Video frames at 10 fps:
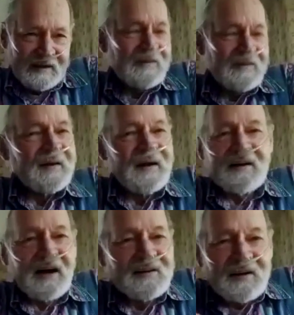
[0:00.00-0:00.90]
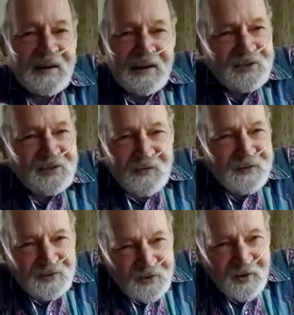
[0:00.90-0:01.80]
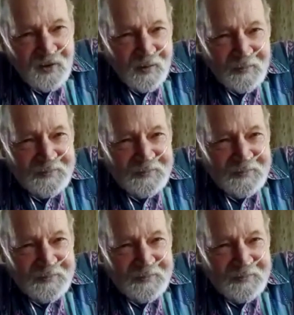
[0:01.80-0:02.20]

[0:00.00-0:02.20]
I didn't ask for the job.